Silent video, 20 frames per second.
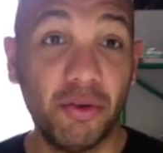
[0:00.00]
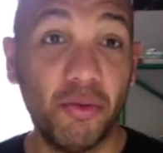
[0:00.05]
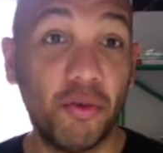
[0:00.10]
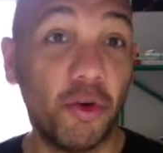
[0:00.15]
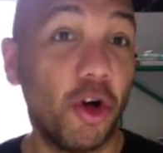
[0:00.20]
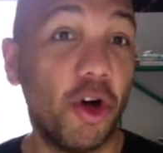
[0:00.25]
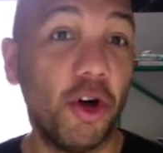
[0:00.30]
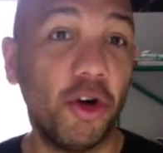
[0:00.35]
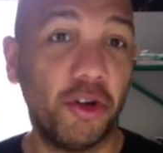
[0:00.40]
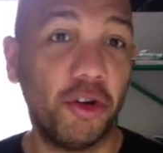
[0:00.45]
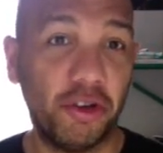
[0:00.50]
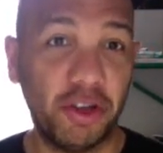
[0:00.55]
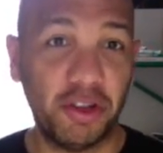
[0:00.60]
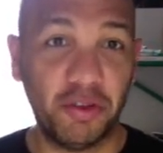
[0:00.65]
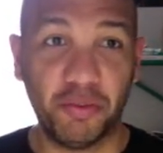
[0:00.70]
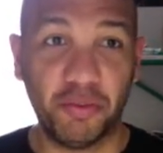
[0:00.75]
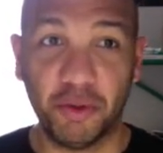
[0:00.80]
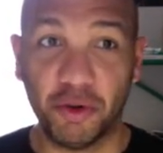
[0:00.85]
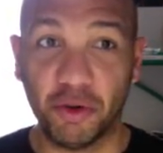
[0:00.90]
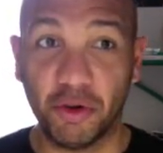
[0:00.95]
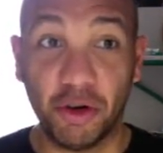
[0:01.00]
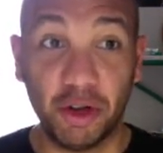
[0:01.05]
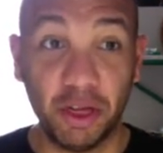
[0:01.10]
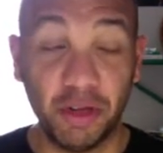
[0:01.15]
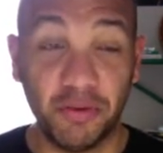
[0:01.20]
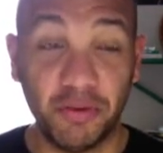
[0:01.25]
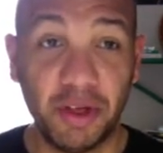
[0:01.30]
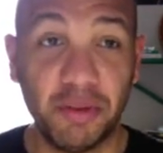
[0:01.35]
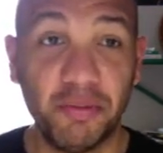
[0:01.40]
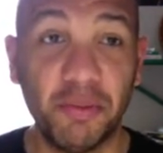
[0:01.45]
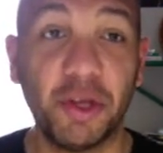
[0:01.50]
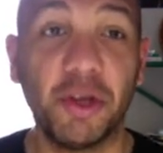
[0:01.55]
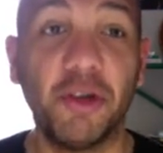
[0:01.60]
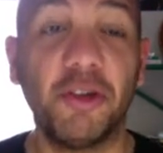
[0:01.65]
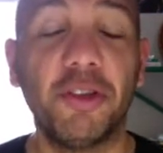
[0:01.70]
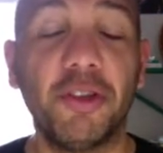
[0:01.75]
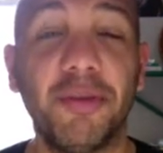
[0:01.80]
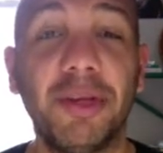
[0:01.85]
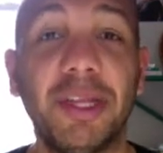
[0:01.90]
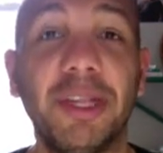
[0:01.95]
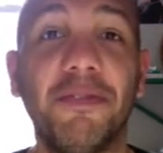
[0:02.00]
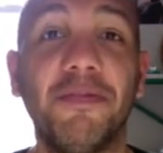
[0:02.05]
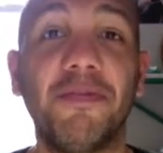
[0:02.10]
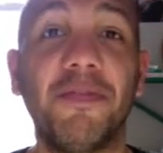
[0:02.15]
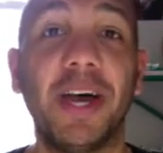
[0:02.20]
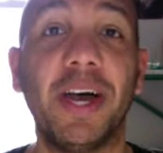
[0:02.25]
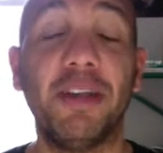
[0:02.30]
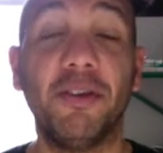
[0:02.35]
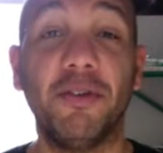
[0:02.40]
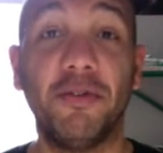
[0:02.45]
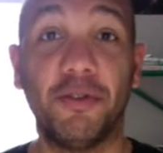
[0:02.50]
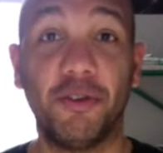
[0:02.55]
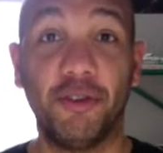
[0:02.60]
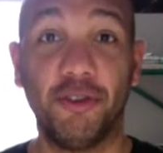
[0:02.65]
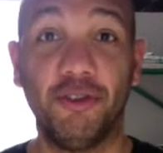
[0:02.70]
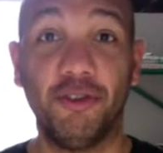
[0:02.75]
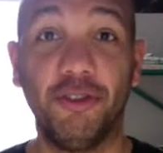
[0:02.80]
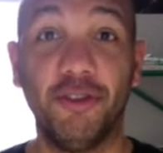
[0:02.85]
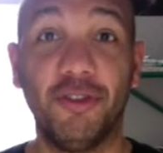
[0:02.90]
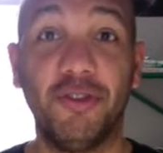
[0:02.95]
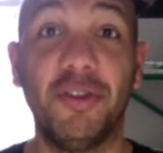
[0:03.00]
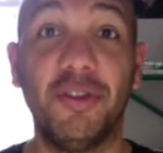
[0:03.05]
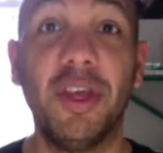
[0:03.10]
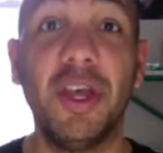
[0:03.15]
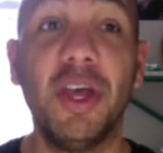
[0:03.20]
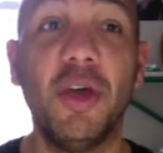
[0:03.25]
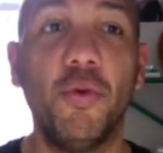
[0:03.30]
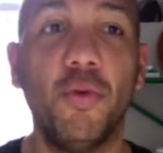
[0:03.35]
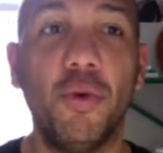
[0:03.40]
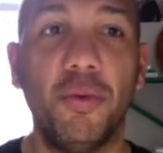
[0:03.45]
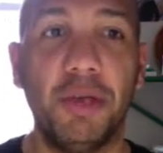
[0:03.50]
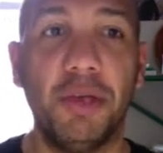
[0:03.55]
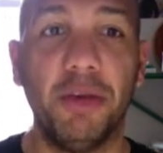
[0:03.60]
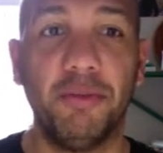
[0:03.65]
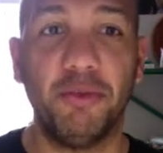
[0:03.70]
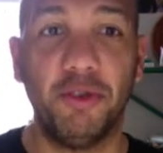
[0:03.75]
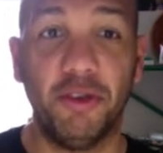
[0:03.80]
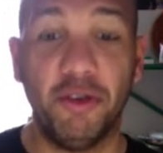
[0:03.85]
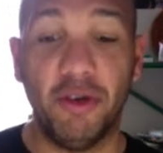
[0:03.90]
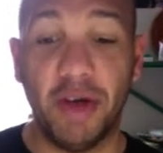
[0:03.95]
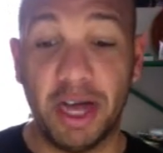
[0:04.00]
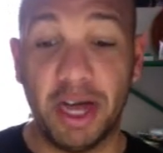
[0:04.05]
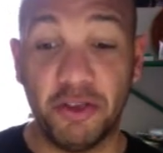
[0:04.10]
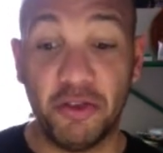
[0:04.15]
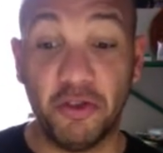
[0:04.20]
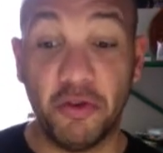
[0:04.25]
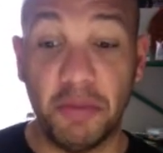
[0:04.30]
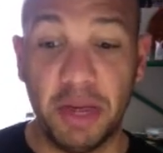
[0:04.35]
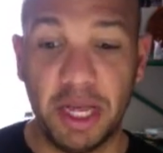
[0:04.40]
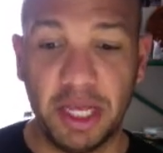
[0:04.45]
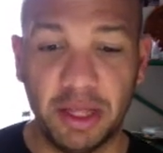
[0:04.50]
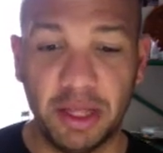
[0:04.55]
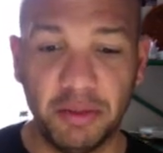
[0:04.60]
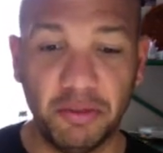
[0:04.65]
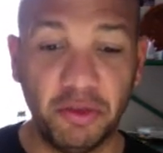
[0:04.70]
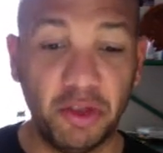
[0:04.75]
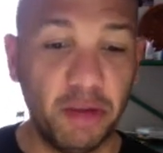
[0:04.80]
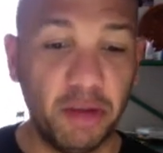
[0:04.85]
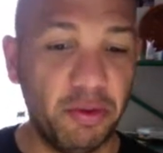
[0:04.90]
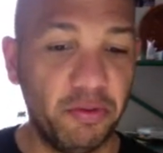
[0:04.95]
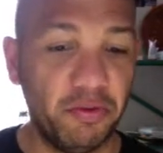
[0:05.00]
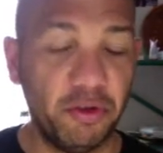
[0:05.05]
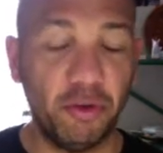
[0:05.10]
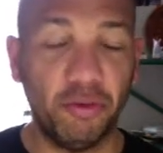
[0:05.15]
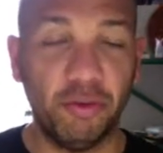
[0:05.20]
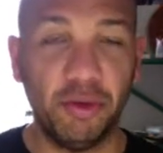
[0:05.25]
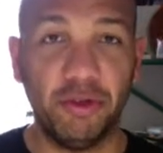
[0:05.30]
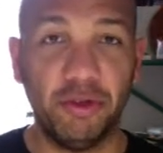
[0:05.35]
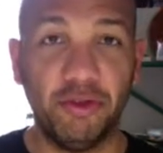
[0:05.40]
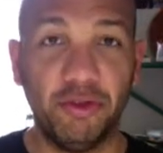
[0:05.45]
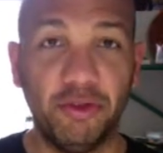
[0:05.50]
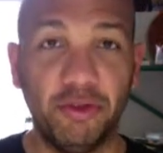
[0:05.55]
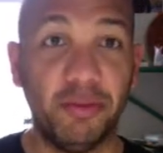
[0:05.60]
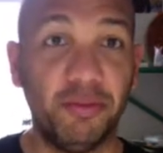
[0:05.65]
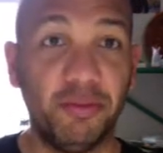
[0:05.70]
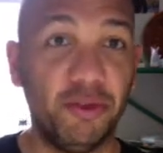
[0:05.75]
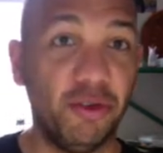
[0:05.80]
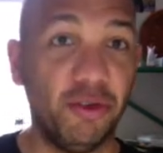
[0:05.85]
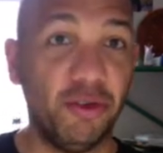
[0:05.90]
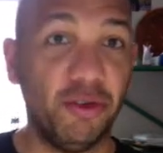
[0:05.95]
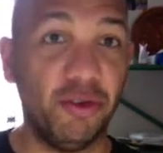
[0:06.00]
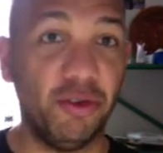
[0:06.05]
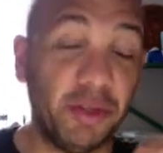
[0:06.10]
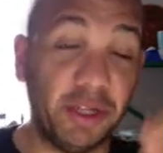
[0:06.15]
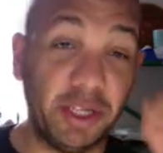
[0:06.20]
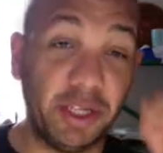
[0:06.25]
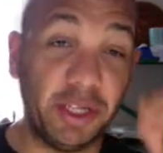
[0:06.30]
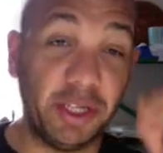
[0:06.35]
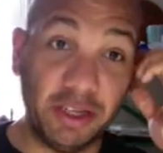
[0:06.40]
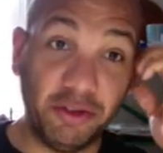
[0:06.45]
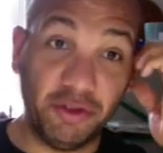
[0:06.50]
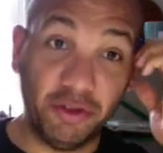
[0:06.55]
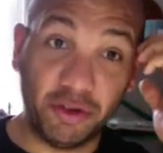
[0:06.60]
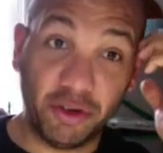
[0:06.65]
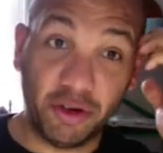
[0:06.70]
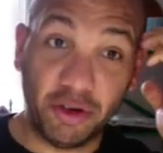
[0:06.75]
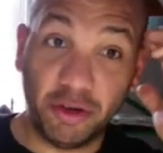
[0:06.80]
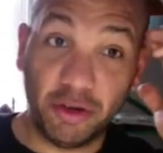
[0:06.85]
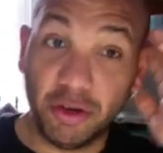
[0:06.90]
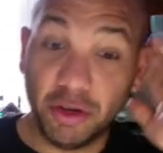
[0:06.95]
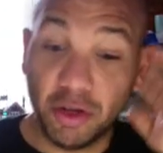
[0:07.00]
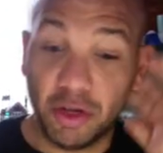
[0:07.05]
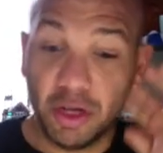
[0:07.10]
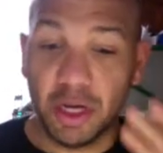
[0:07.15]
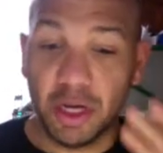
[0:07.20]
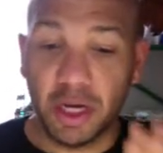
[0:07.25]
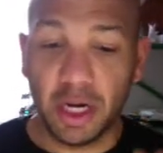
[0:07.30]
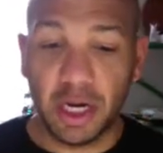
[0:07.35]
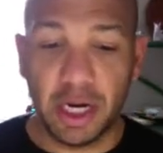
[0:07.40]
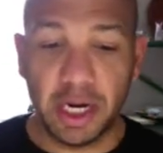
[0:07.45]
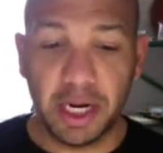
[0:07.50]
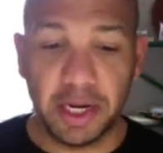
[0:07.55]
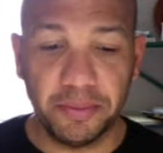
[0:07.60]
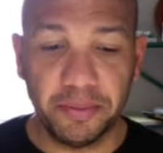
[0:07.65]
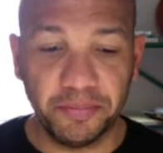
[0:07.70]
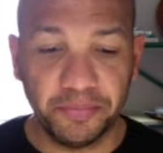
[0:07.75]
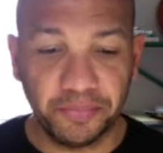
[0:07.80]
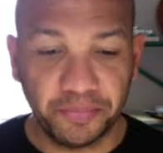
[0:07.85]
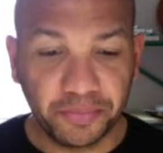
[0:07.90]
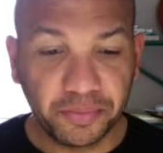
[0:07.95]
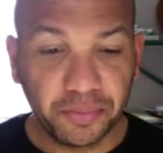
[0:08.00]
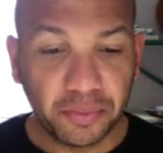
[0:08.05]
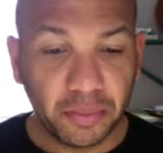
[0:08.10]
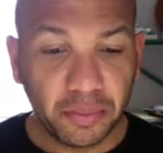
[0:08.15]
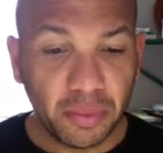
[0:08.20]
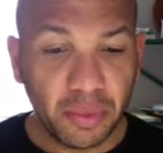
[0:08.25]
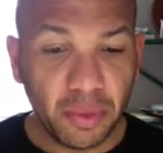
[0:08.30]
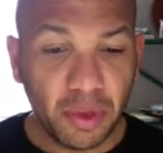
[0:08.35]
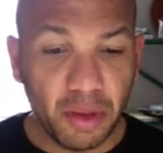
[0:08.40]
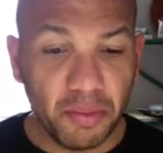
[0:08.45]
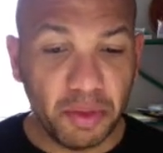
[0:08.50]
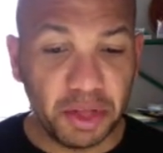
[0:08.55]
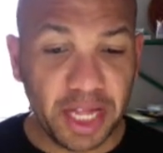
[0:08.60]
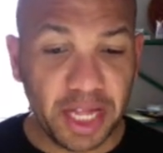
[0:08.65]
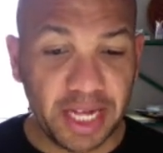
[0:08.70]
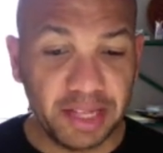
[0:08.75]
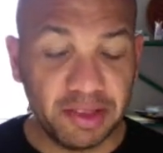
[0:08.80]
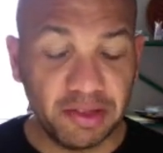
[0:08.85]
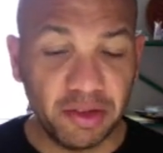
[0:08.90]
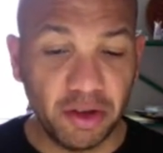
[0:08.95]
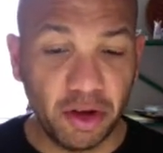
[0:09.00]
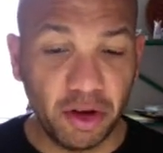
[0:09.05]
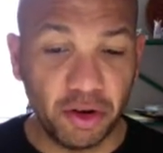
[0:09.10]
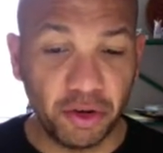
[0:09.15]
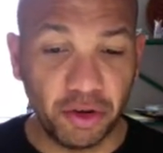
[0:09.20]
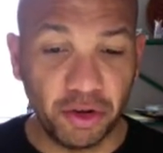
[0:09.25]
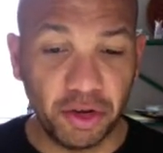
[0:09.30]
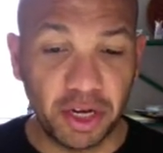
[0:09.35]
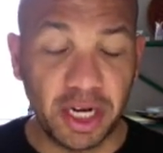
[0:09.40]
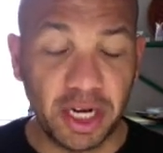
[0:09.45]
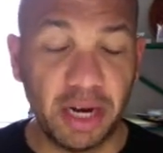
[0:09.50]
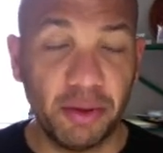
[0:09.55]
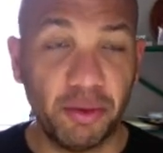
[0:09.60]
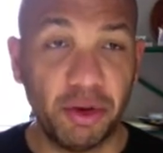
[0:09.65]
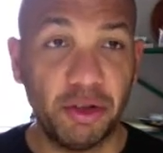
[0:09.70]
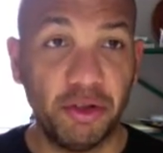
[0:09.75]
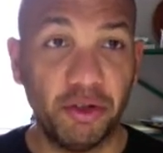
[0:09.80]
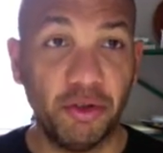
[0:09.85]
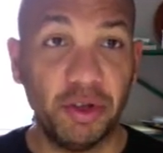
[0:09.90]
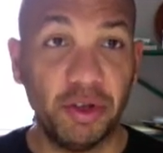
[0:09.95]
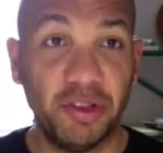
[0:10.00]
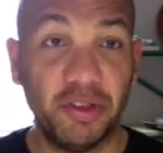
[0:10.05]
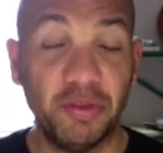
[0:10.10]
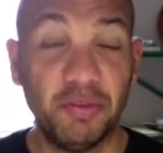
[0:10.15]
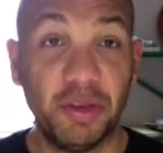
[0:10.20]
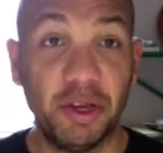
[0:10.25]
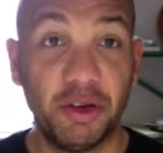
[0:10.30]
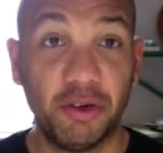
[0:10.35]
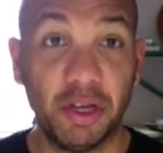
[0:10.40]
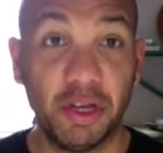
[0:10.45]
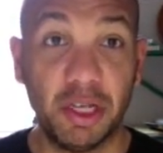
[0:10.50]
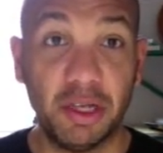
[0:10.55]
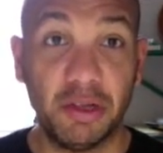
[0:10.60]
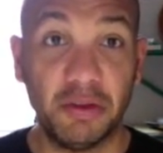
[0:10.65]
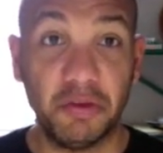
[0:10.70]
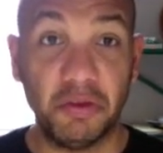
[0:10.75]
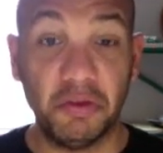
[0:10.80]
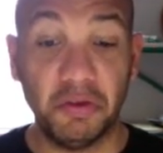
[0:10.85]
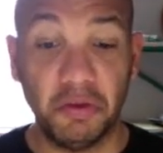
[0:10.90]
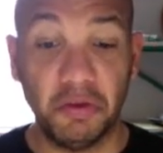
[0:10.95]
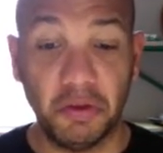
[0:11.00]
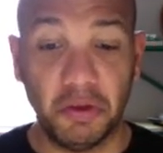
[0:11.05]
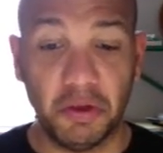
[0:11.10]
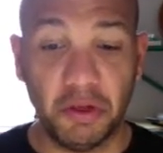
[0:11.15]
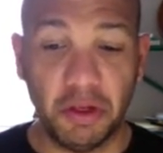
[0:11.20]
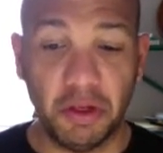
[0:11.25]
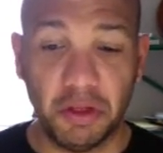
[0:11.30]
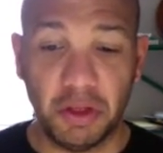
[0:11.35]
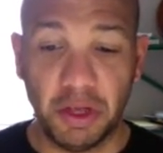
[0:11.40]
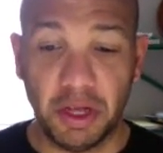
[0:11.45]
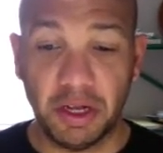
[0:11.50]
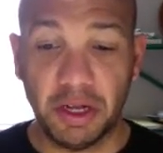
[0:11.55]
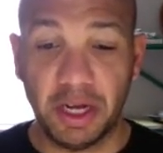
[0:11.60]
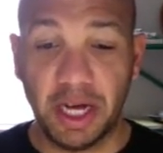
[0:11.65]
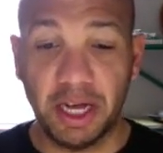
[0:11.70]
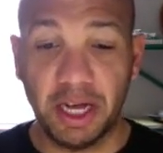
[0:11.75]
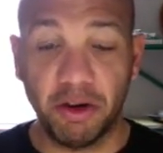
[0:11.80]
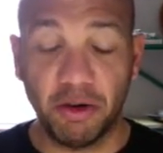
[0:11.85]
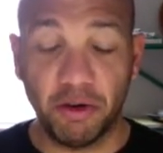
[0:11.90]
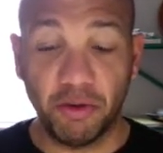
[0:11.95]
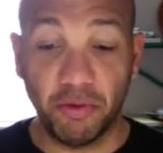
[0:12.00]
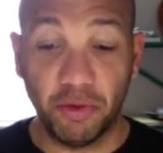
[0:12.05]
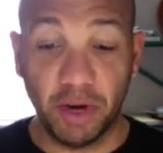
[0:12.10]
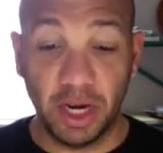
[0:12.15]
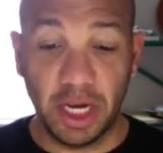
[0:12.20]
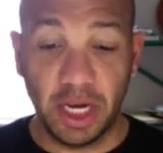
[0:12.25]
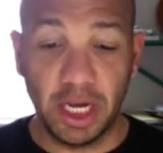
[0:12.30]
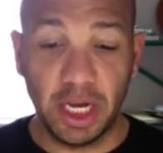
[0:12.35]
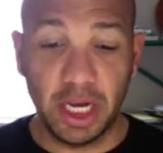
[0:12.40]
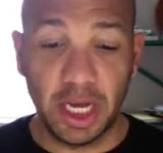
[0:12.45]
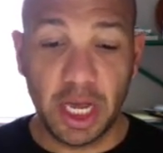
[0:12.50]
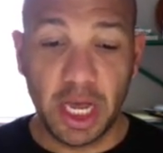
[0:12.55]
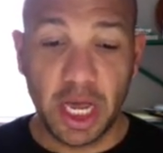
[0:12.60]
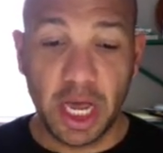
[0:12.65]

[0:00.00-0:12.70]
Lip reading: We're all going to explore all of them, but ultimately the final versions will be up to you how you make them. Some of you will jump to complete digital, um, but that's all good, and I want you to experience the entire array.